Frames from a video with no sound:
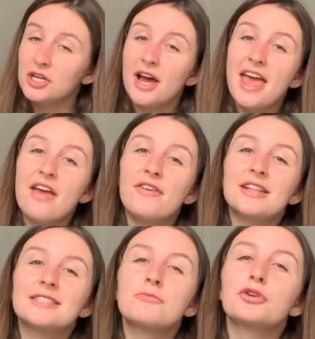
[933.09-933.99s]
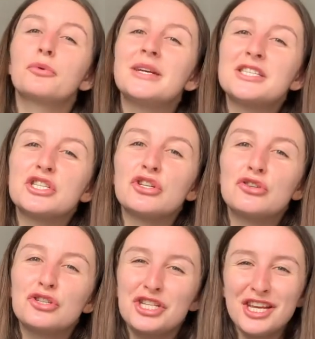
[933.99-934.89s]
I have had some requests
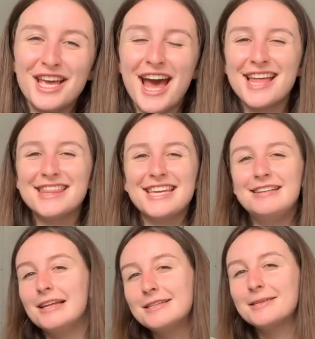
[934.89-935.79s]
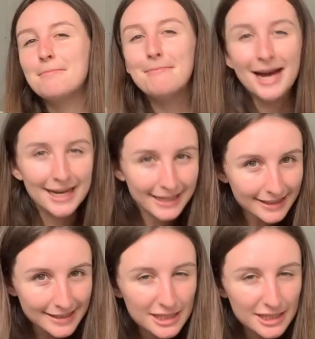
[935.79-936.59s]
to check out the London markets,